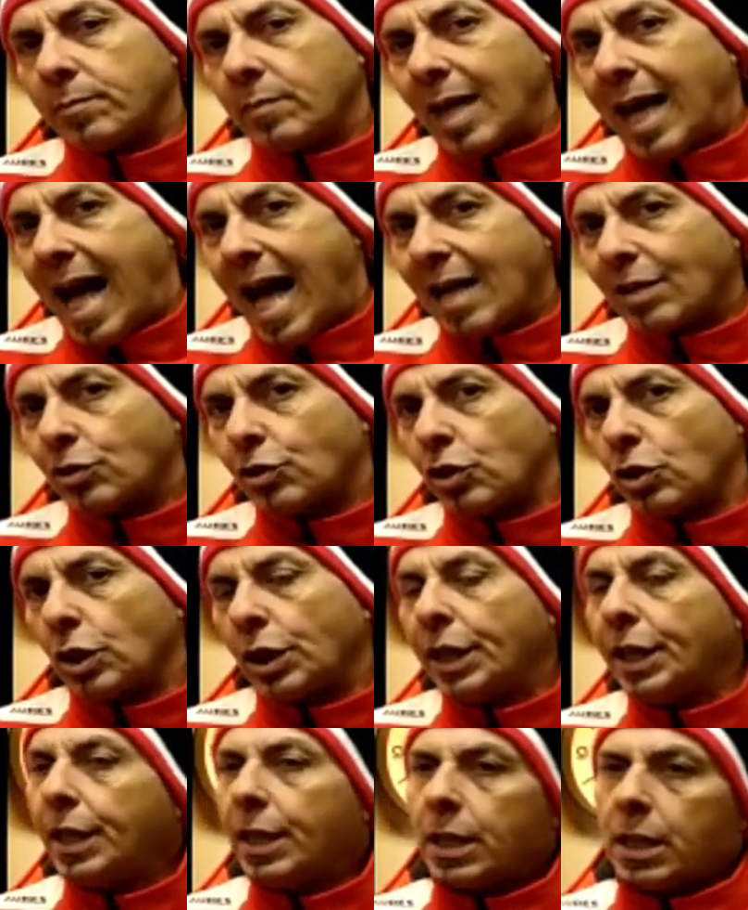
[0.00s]

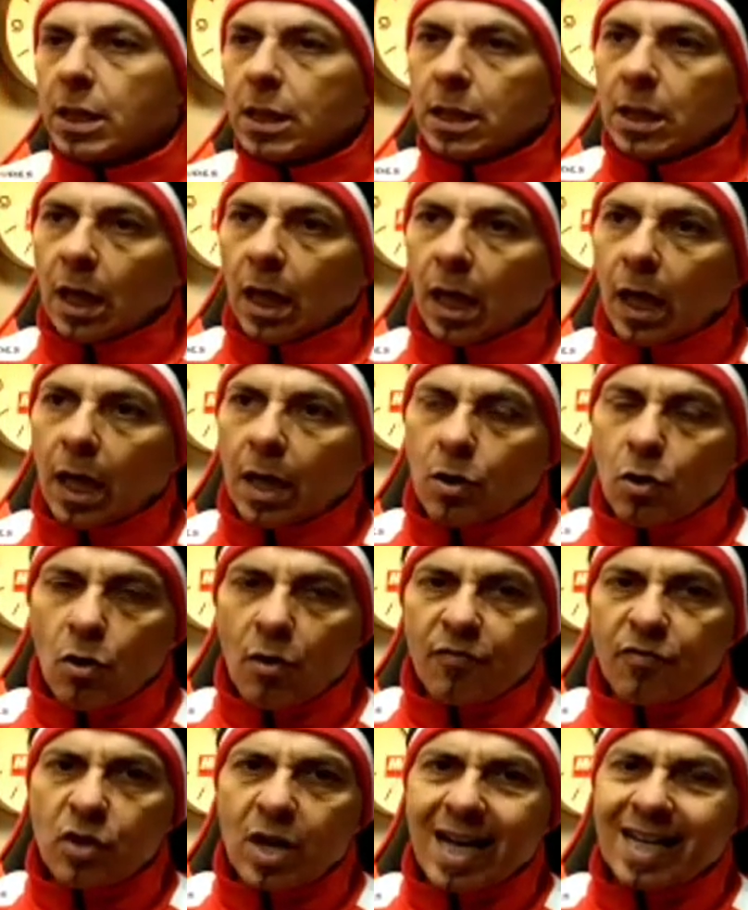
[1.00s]
actually, I don't know
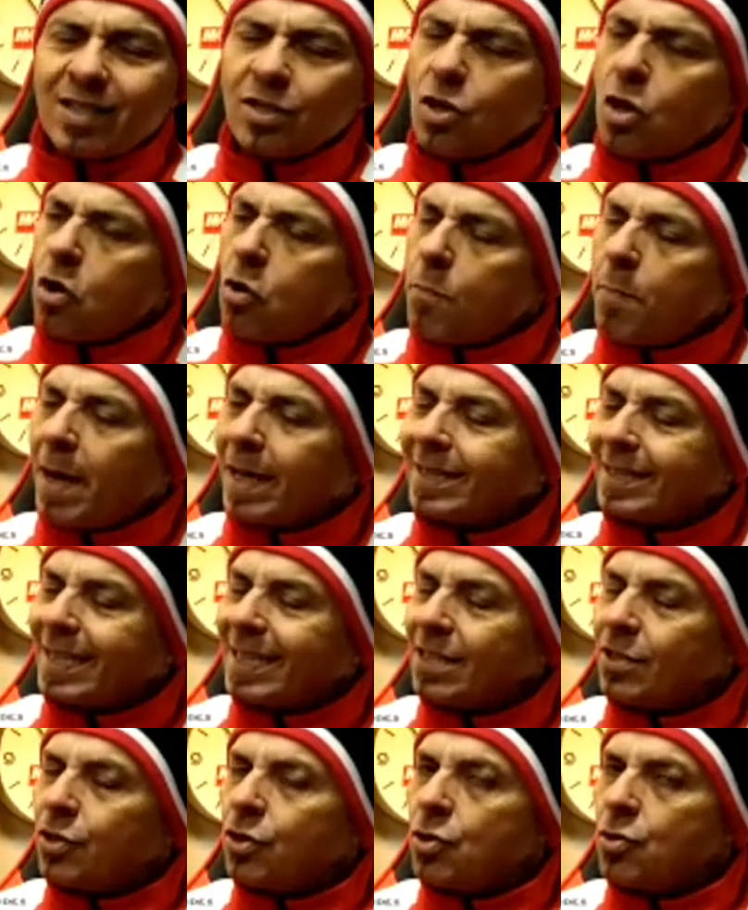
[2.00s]
if you guys know, but
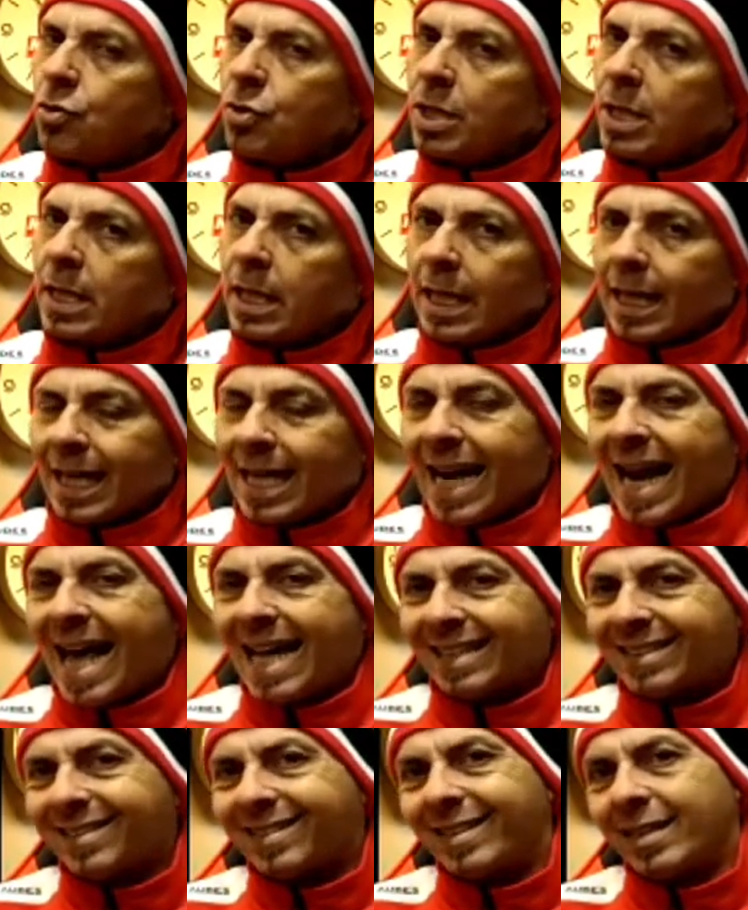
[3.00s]
is using
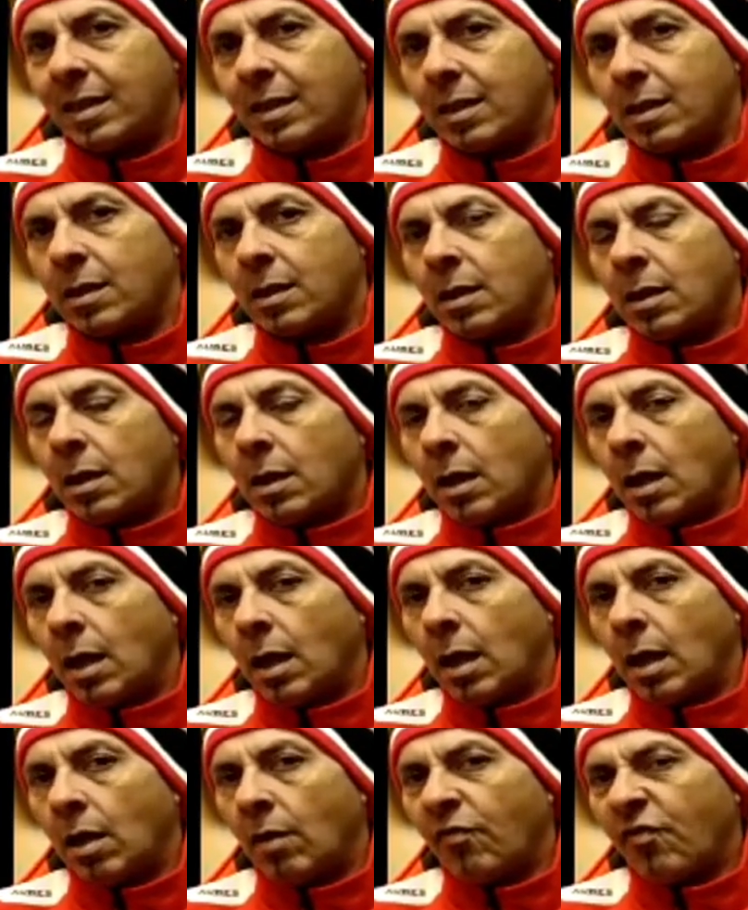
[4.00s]
last year.
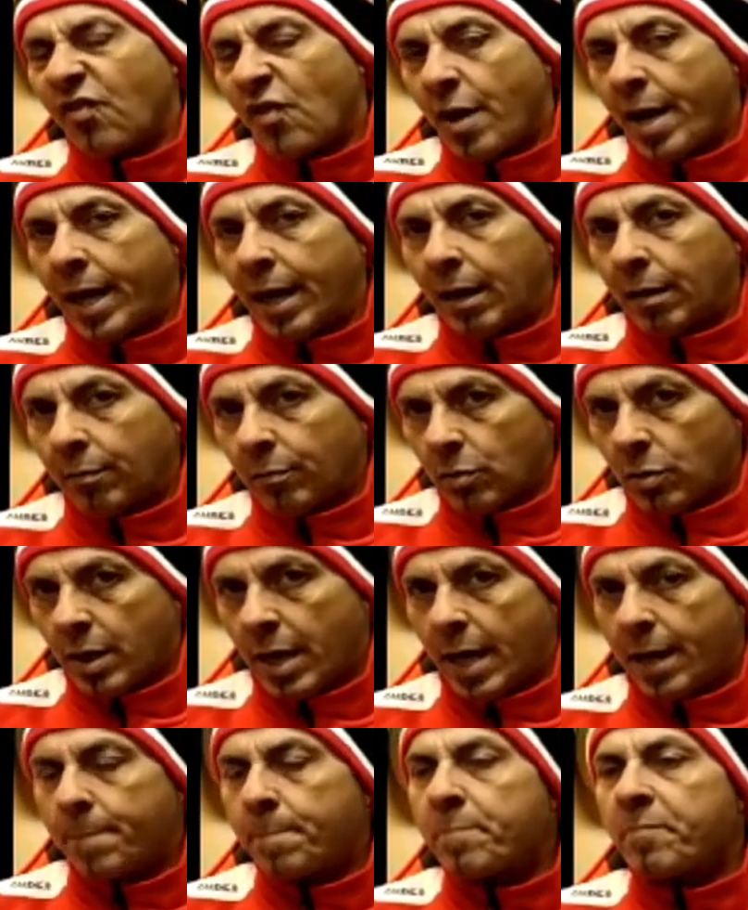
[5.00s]
Frame,
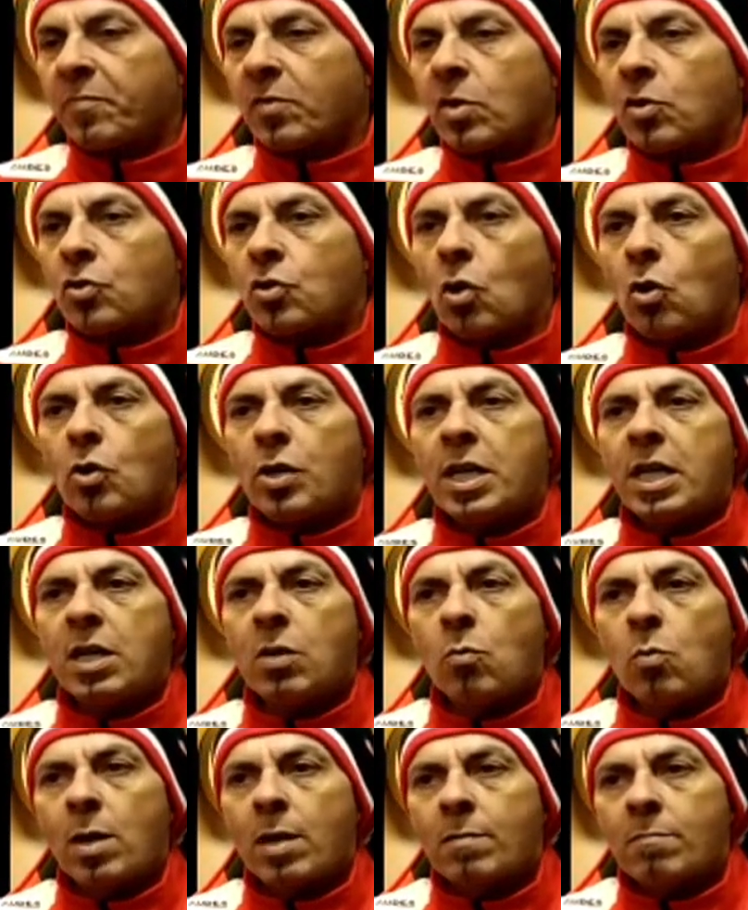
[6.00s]
okay, so he
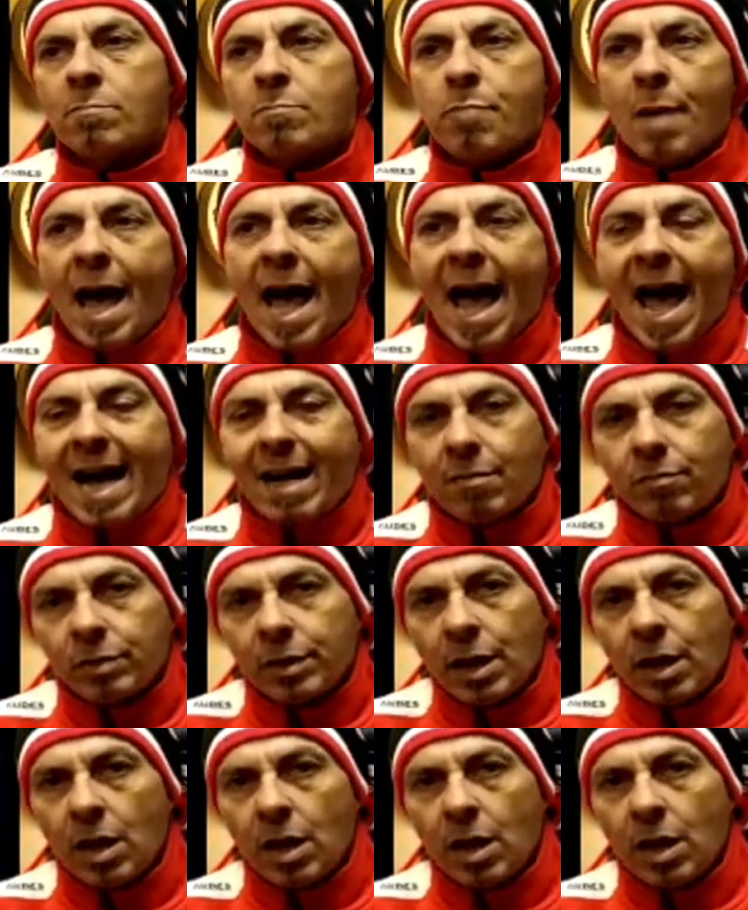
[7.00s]
went back with the